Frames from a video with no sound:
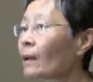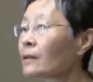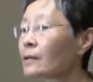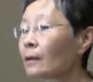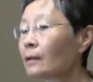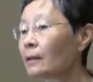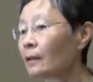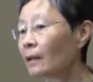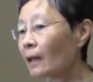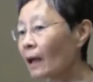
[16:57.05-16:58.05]
So
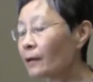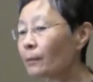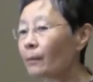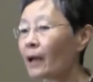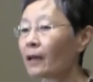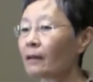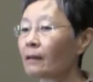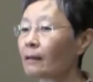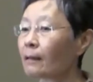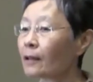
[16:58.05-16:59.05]
in that
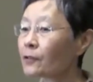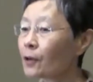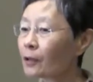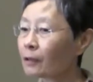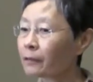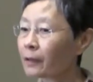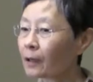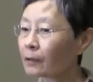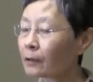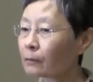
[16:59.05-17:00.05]
way, they sort of,
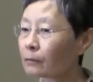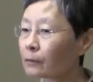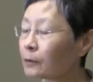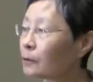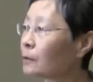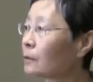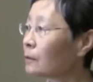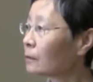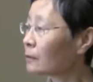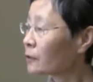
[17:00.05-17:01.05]
uh, the
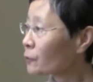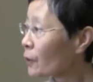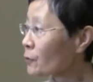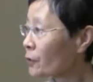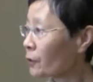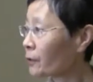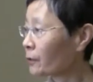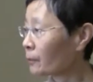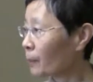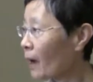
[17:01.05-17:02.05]
rule
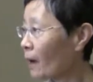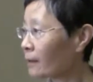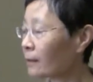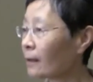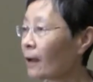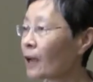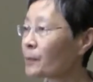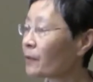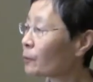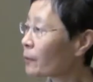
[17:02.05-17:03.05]
structured part
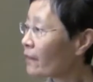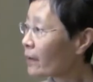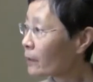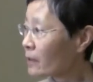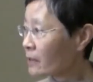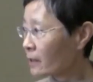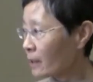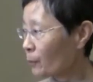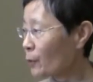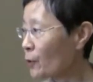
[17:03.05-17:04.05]
has been very
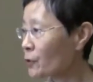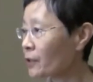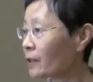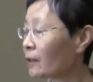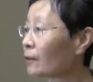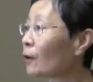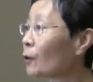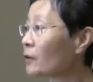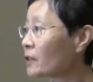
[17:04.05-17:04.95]
submerged. Not only